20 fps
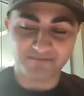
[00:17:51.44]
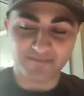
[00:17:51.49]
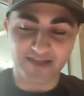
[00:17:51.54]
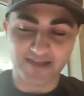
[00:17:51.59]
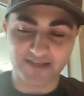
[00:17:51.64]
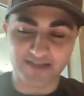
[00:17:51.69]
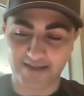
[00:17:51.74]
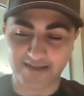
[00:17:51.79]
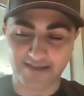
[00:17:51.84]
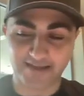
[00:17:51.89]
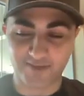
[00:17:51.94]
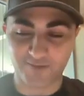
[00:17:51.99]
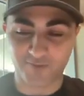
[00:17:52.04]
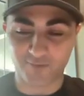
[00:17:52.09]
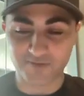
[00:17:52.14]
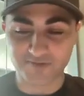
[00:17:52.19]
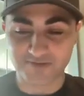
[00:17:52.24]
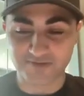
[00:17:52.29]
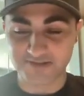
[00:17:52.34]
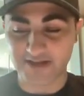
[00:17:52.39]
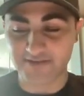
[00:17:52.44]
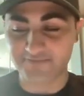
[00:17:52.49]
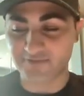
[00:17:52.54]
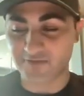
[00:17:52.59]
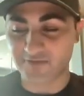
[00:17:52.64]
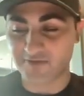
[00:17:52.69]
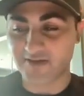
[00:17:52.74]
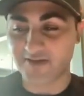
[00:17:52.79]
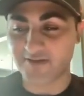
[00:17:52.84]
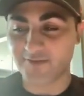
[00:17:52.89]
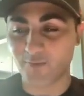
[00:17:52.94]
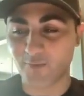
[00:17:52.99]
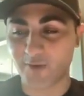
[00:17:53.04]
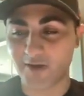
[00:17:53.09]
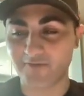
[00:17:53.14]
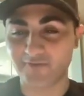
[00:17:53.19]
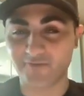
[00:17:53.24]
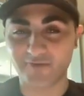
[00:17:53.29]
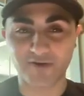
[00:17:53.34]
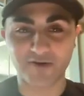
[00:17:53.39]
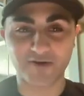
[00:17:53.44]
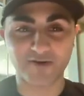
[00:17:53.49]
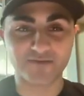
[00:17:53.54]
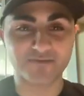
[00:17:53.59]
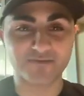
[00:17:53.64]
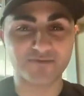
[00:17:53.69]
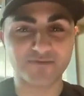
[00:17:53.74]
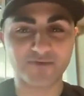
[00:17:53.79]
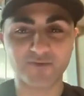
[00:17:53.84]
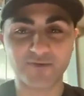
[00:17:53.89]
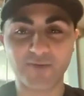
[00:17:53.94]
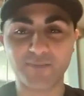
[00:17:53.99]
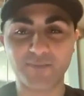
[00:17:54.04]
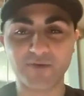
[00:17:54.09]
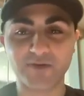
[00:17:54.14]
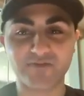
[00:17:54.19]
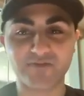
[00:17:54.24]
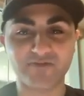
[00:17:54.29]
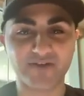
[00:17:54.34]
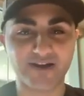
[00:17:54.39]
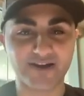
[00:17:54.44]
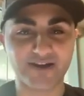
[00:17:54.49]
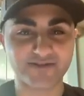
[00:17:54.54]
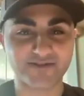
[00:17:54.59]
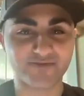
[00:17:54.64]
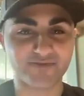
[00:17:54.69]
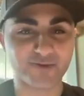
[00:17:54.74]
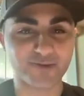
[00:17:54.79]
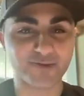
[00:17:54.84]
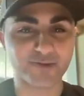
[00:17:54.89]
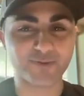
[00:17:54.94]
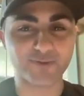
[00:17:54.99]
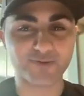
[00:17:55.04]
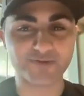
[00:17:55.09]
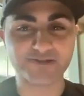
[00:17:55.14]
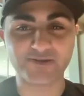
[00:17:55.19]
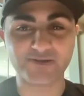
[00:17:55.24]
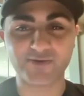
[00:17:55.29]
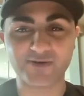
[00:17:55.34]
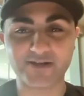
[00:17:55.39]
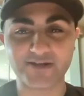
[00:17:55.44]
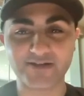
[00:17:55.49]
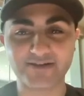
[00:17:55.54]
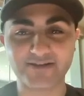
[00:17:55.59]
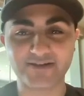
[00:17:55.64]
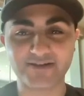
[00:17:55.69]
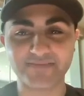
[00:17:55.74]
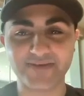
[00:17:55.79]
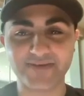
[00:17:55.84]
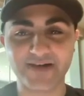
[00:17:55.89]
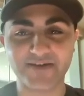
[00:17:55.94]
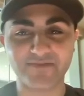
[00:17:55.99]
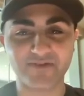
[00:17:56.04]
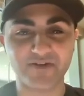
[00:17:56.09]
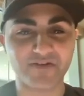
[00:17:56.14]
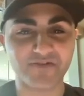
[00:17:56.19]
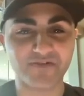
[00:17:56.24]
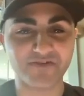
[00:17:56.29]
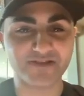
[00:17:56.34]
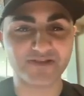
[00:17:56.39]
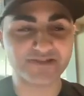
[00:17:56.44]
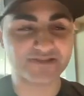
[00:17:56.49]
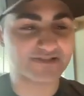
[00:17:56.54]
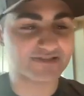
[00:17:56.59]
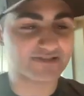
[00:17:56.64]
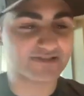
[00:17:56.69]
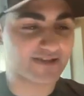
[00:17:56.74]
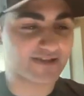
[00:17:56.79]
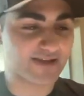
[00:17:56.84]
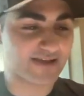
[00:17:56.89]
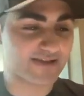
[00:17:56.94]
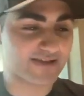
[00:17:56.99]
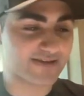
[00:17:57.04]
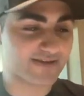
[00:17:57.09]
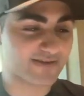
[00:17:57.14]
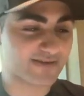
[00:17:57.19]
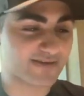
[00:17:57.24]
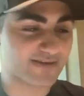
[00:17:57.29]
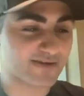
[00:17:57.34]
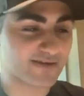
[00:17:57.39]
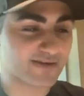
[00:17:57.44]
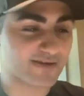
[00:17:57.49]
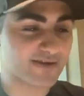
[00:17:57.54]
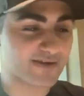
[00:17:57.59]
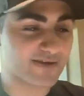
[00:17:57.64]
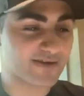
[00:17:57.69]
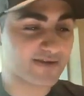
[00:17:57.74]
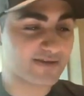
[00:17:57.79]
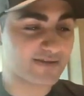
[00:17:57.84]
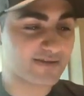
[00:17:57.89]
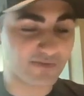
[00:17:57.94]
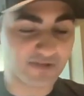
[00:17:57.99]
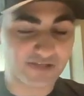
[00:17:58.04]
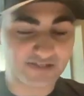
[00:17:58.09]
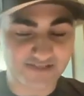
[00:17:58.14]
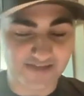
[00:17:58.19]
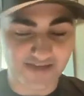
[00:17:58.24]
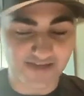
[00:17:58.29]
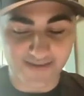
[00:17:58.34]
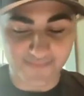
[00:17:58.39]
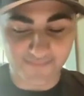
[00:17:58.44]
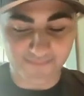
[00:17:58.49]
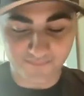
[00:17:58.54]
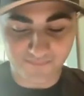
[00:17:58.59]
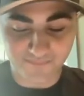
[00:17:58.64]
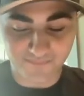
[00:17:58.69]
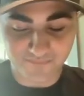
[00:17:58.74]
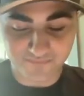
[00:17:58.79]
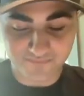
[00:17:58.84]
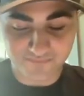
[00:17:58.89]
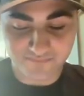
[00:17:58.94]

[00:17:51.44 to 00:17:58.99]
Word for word: And I guess we'll just have to sit and wait for the ripple effect for what's going to come out of all of this. And in the meantime,